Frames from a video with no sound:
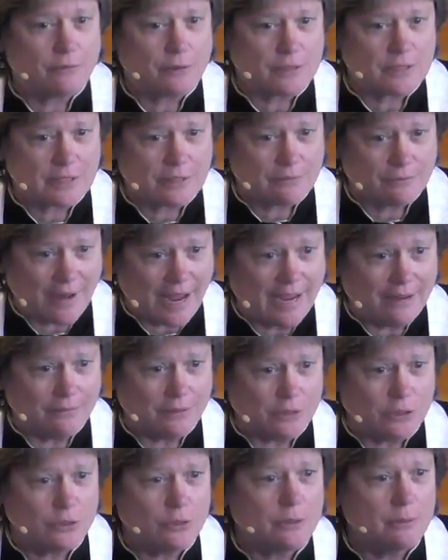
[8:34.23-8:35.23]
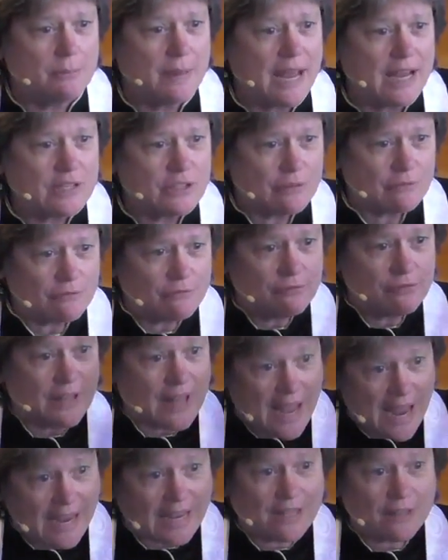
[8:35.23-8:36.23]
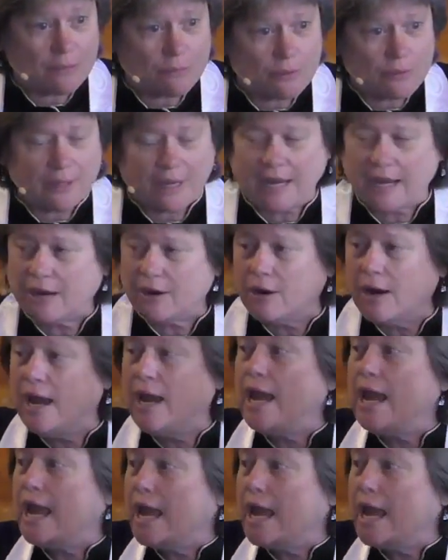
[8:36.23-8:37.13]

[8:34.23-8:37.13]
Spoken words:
for survival to imagine flying through the air